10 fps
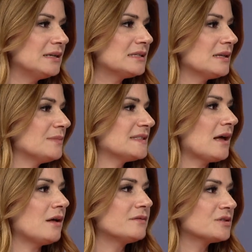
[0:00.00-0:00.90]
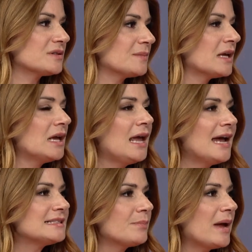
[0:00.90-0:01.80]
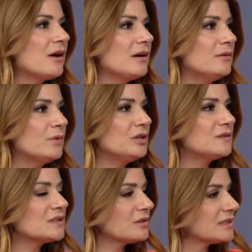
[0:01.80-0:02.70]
into mm-hmm. themselves mm-hmm. or something. As a parent, when you start